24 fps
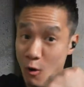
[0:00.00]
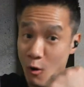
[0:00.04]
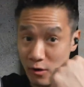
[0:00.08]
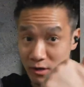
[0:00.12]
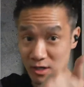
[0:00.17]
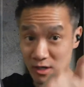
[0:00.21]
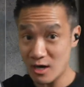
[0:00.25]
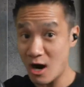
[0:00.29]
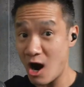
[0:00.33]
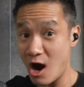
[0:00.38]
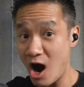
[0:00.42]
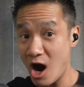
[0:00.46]
or
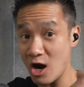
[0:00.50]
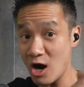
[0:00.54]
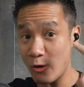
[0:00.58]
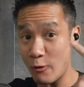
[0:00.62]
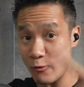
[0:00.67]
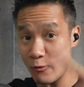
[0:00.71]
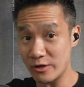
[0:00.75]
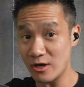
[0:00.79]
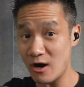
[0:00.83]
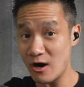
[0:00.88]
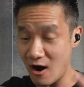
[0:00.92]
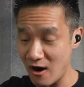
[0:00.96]
your car
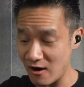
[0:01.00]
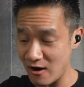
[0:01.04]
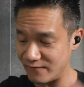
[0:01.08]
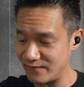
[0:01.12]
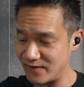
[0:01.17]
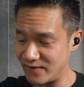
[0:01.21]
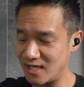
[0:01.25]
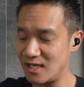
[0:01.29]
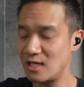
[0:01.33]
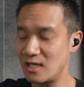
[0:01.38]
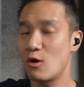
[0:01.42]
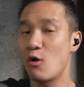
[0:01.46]
or your
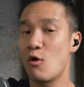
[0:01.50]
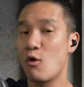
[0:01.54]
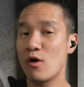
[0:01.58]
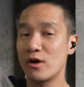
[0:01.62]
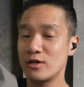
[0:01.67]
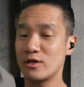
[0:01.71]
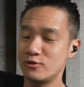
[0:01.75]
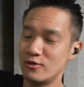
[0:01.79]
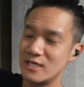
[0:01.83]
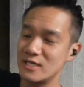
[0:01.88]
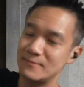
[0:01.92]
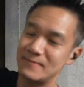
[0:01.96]
RV
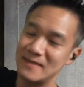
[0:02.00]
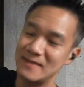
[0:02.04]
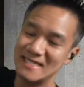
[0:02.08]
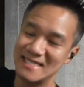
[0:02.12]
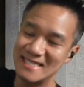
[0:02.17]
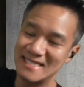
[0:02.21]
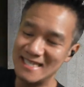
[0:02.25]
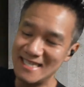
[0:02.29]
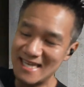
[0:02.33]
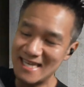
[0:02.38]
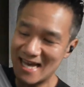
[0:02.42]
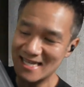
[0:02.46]
or USB
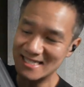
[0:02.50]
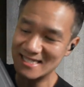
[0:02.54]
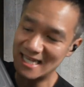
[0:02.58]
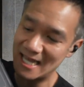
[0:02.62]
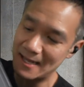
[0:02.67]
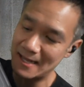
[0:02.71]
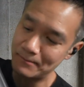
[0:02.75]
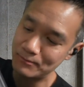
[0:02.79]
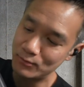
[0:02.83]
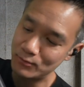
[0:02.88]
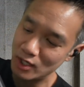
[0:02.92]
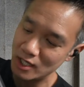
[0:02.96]
C as
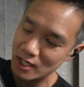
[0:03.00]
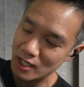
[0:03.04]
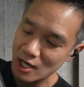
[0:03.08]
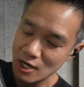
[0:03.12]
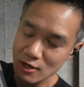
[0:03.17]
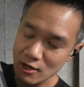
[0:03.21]
input